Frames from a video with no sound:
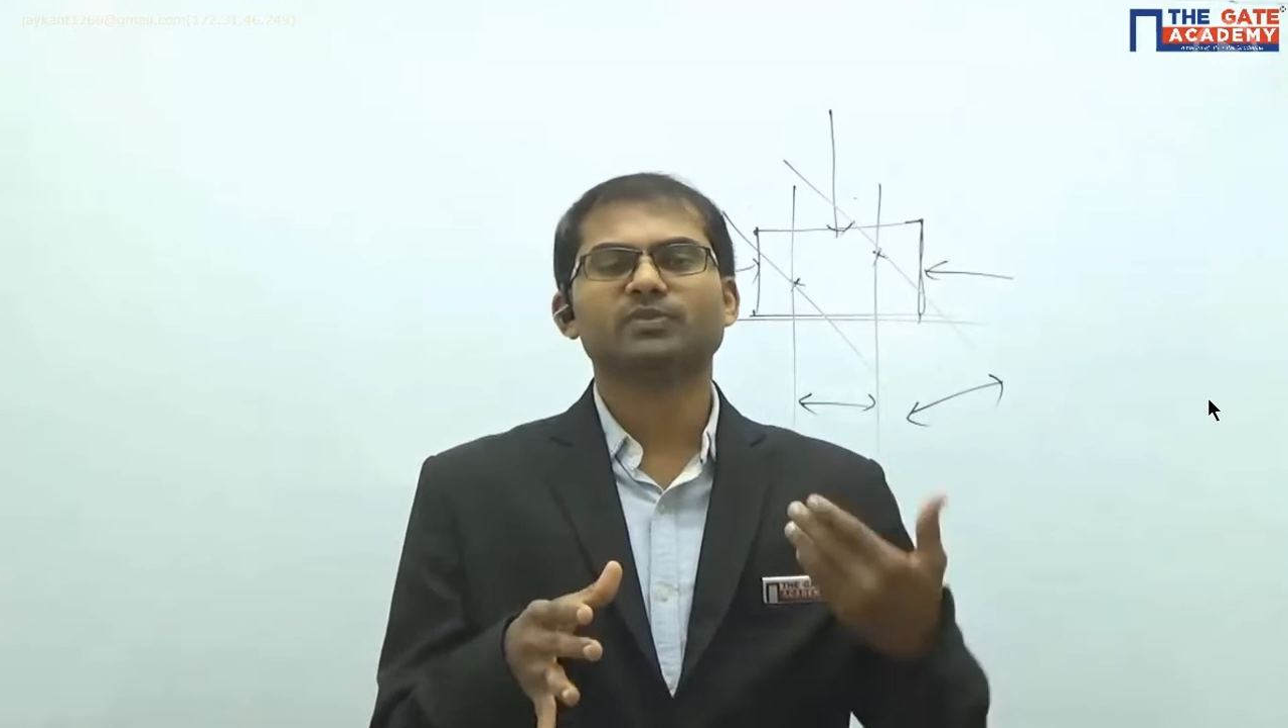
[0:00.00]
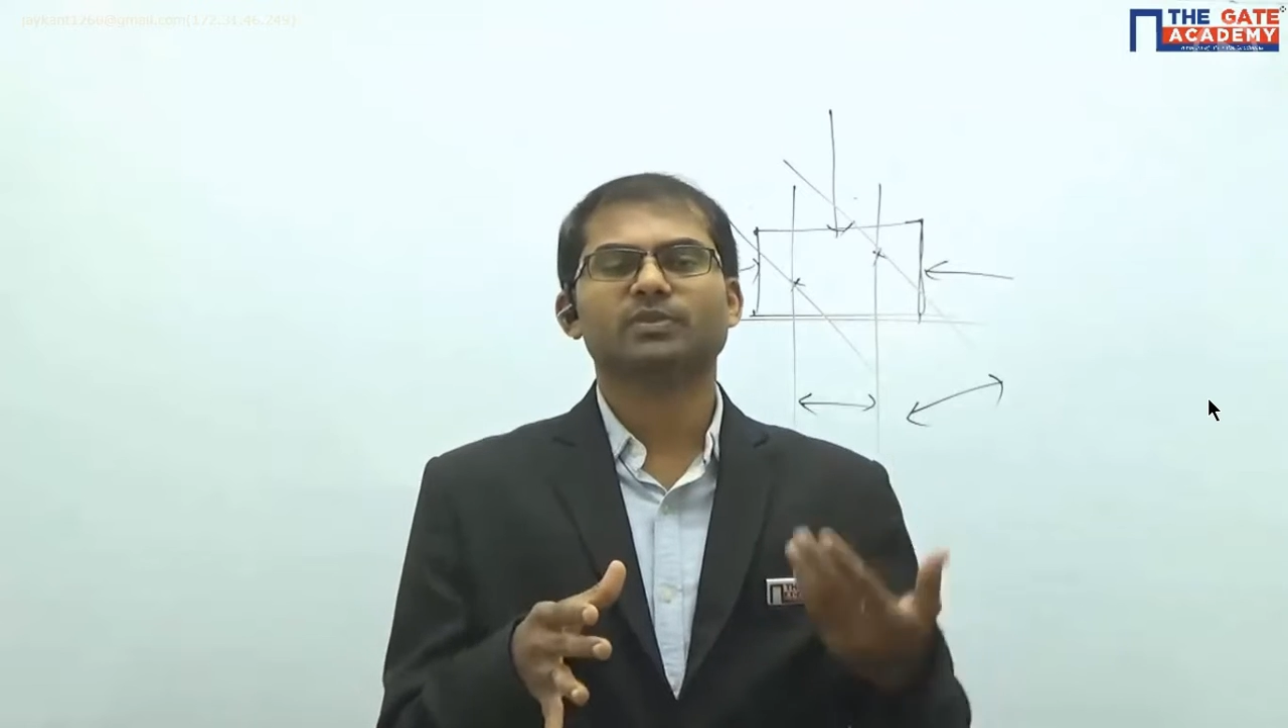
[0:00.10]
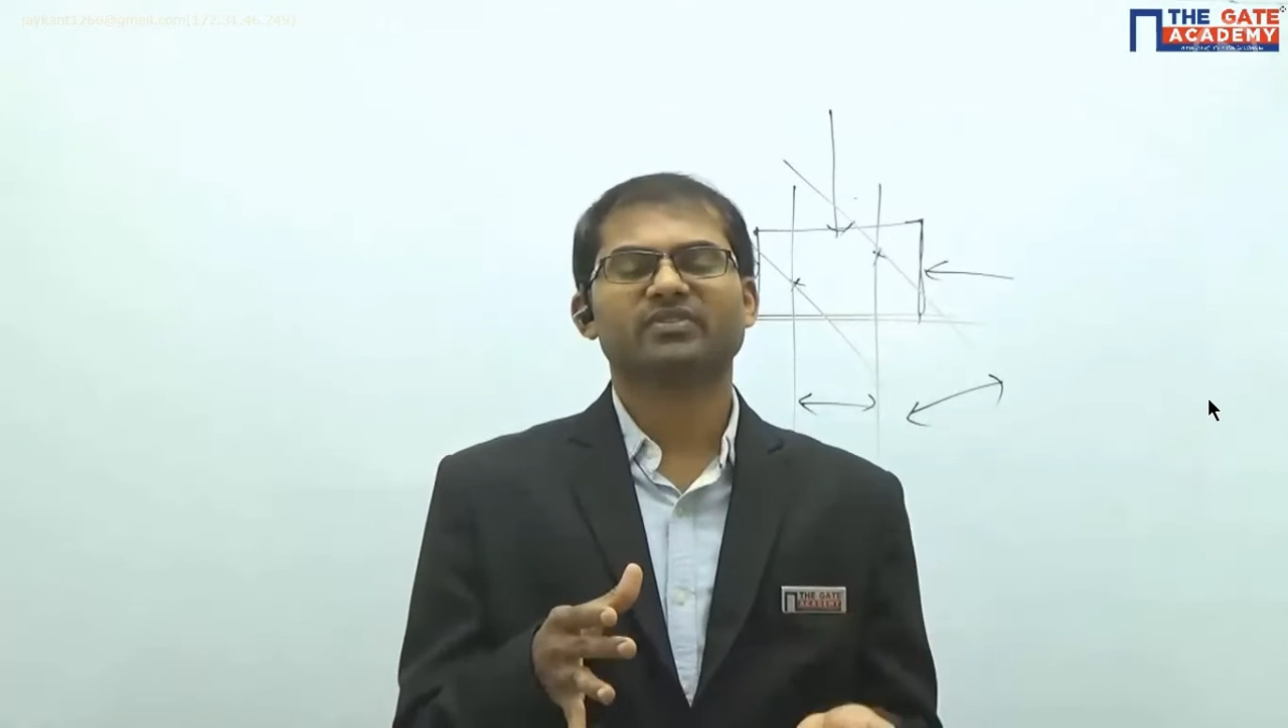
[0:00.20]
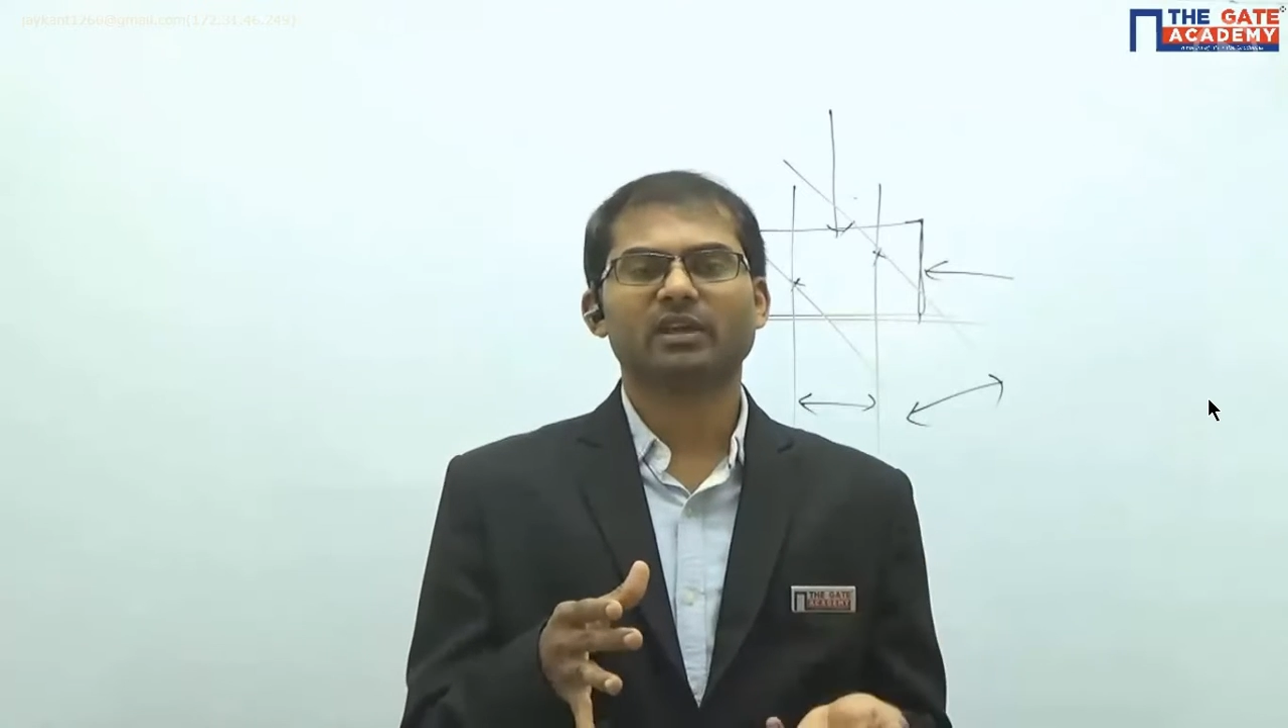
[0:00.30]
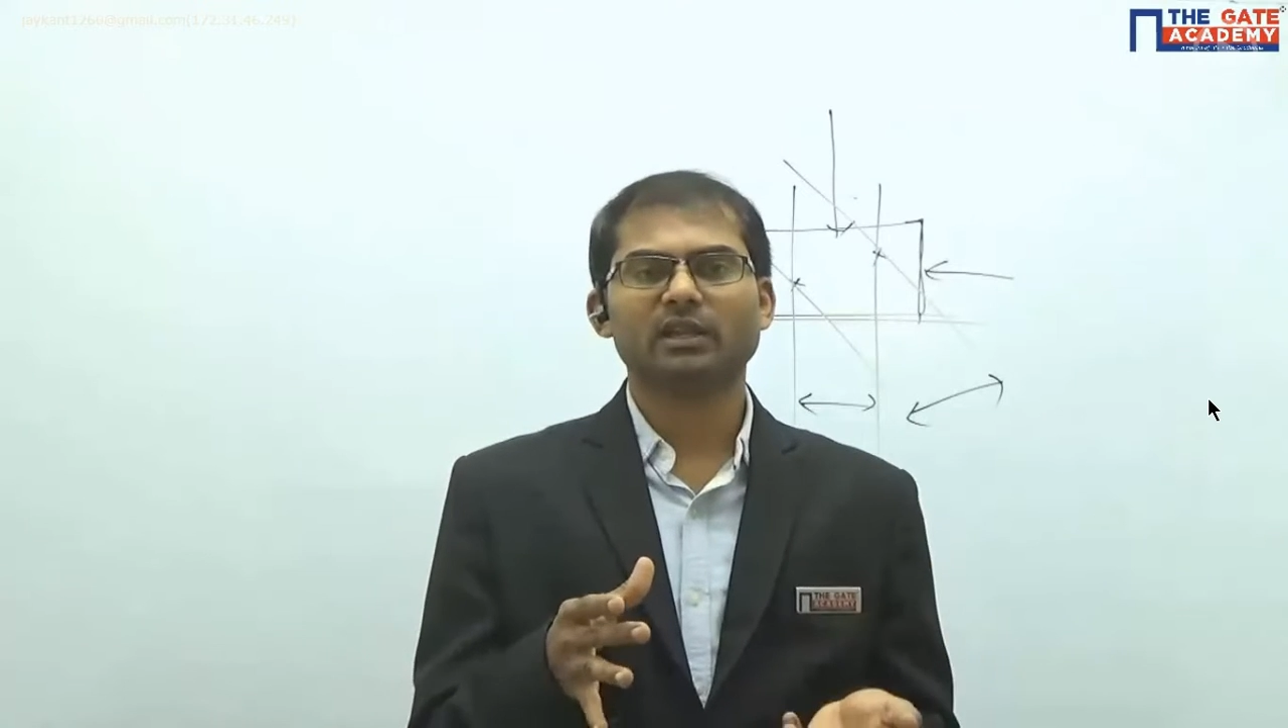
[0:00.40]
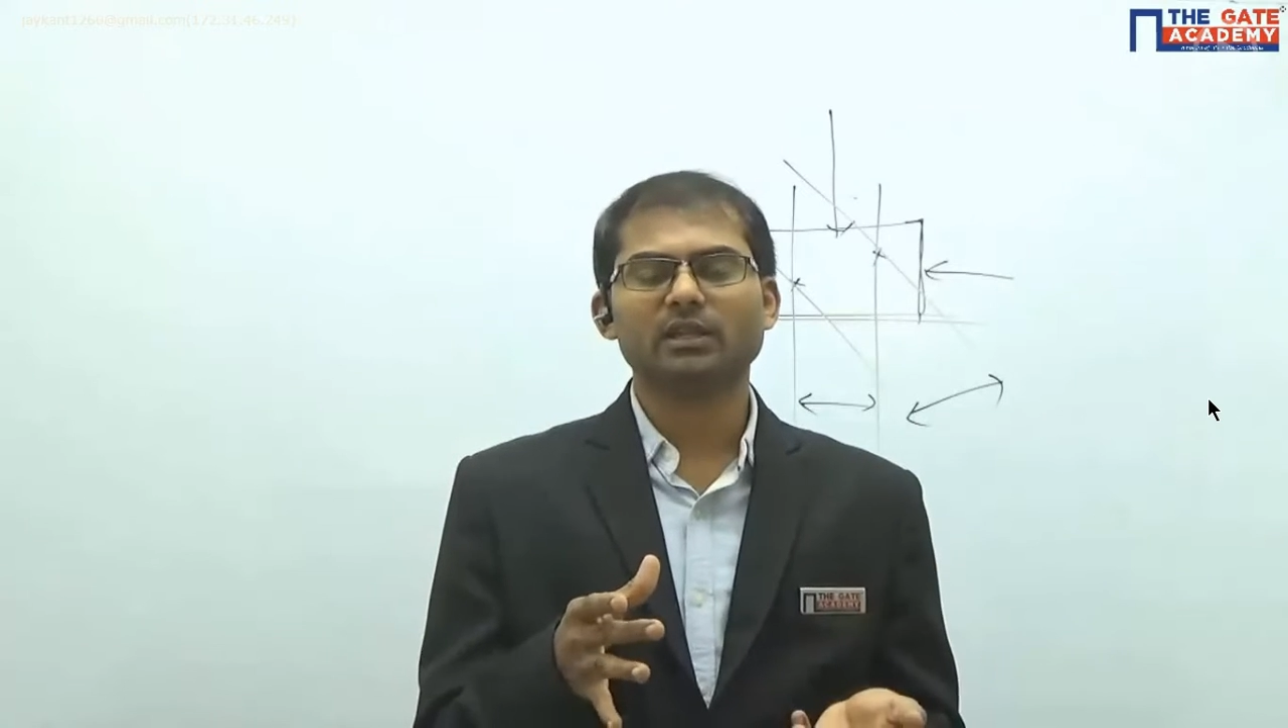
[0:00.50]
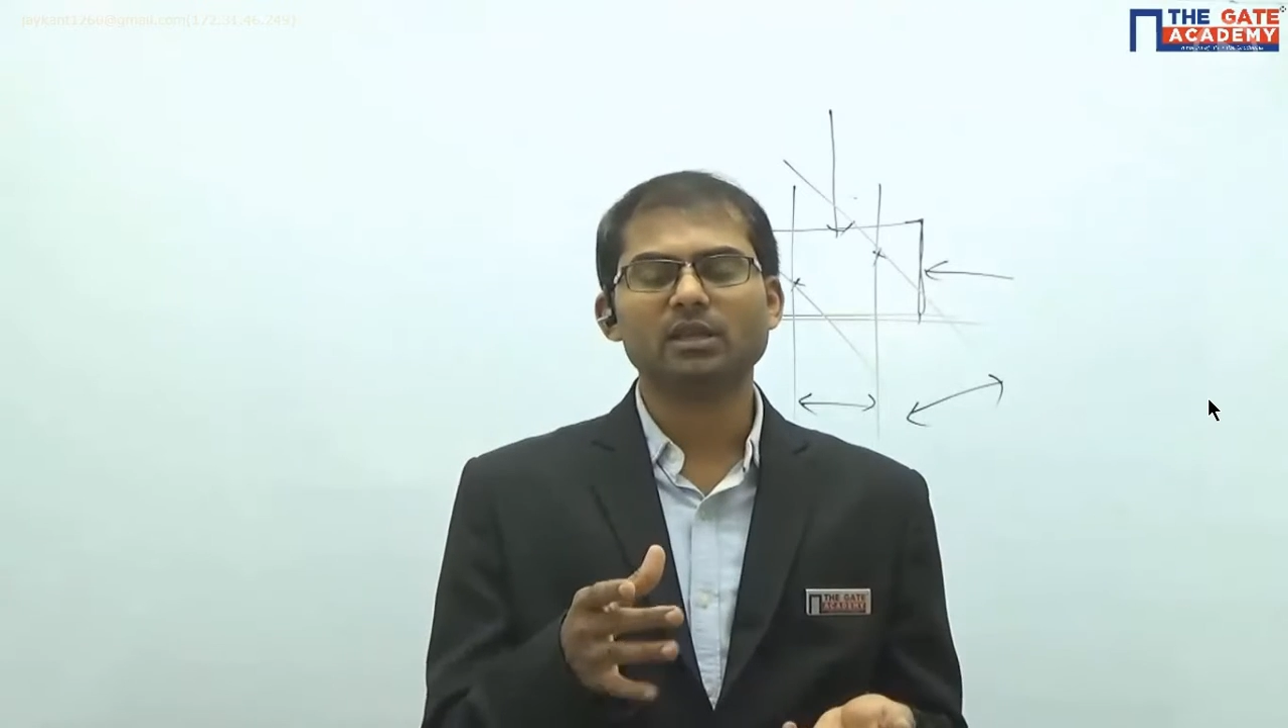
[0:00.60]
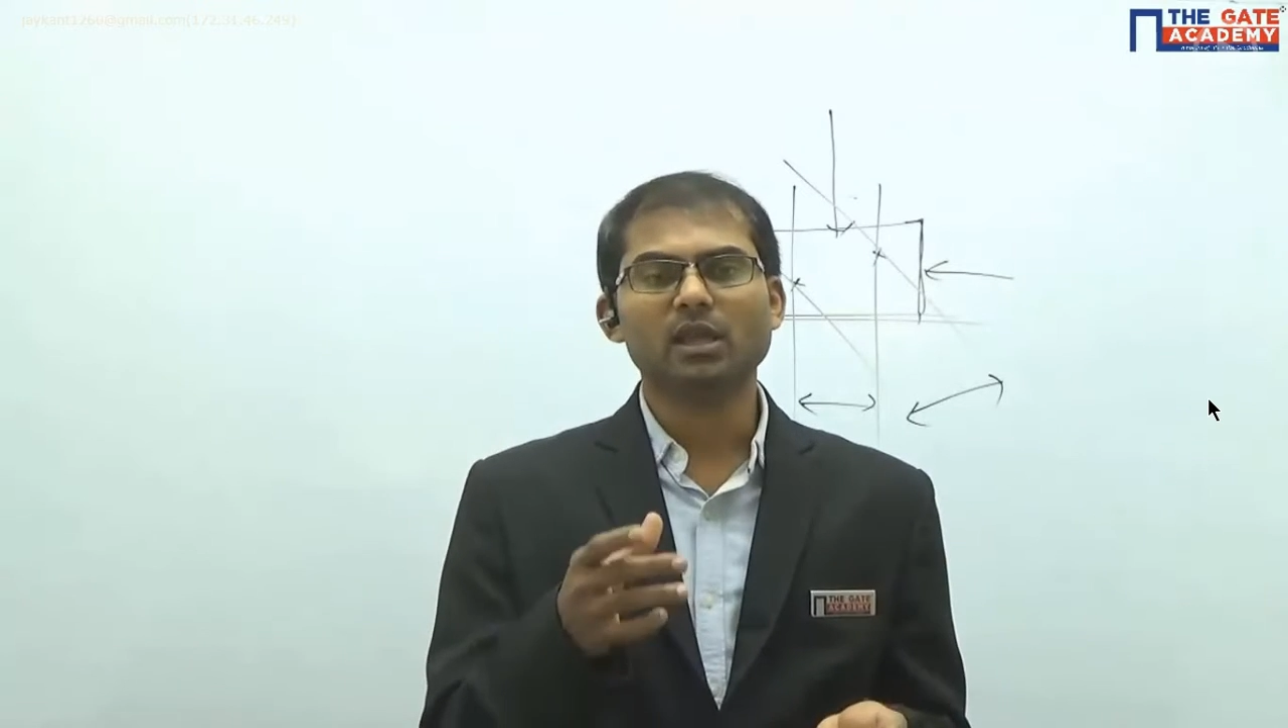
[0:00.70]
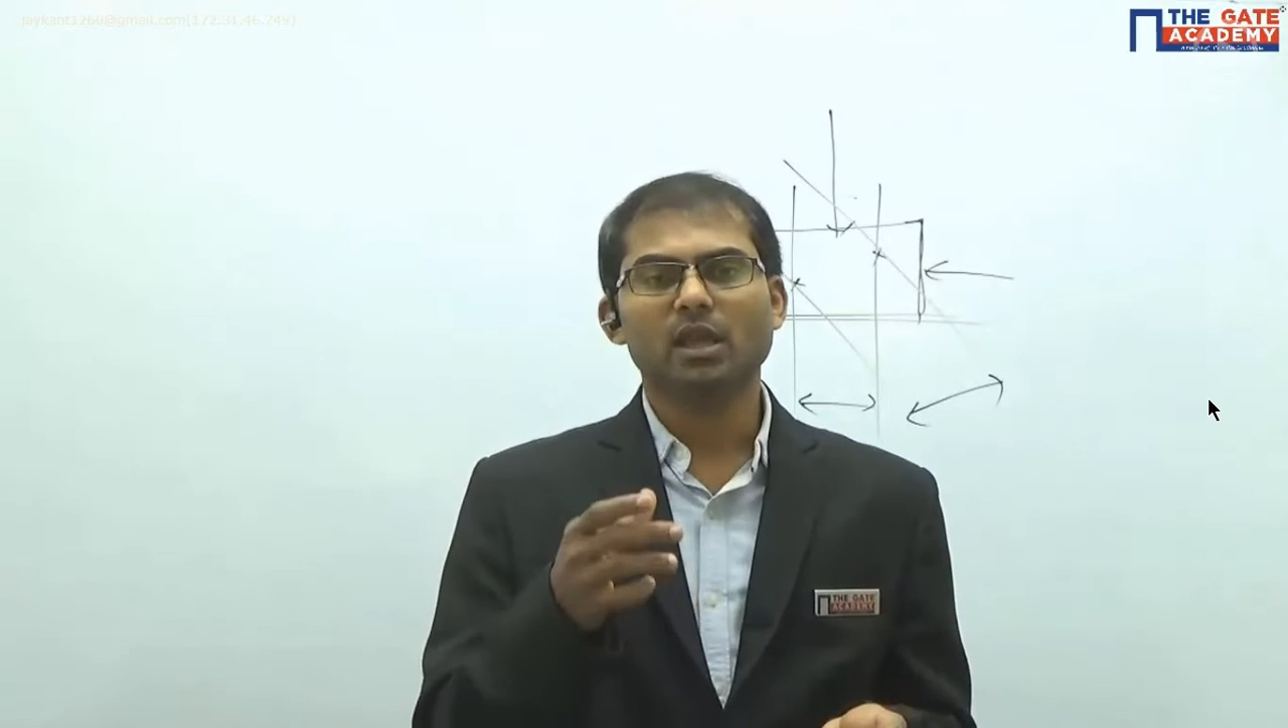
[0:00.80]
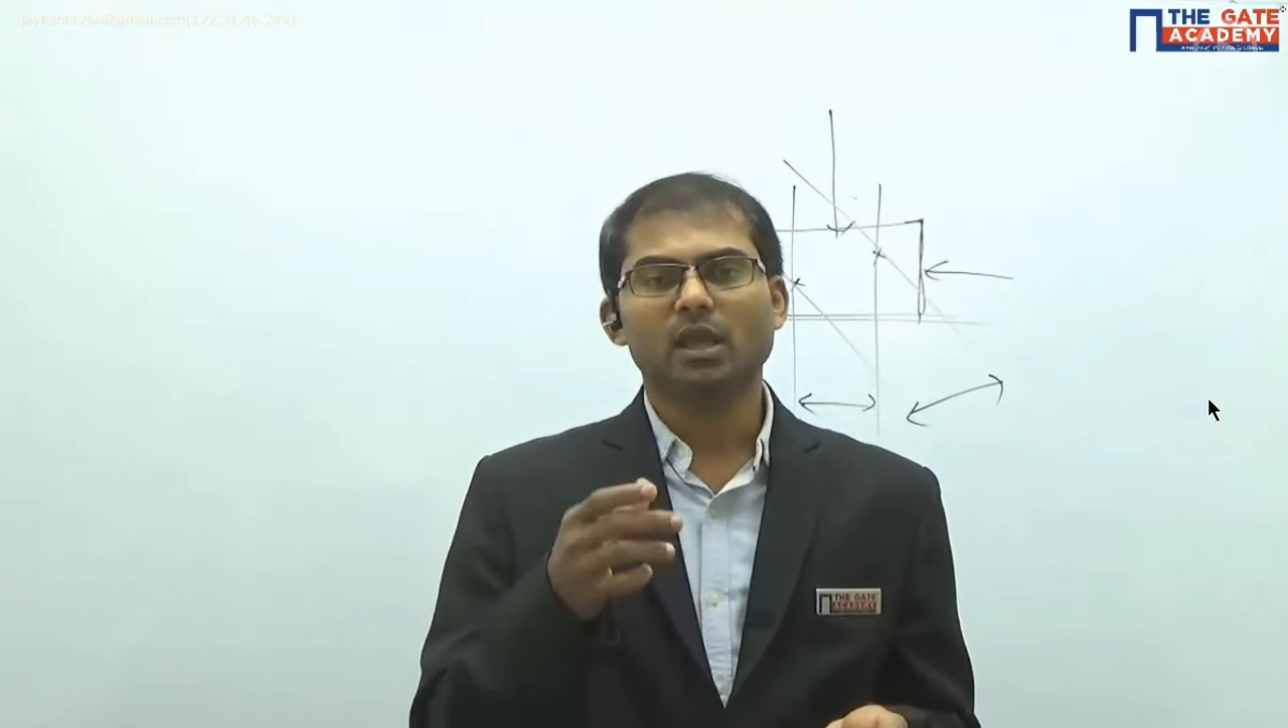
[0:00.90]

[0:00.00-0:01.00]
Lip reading: specifically,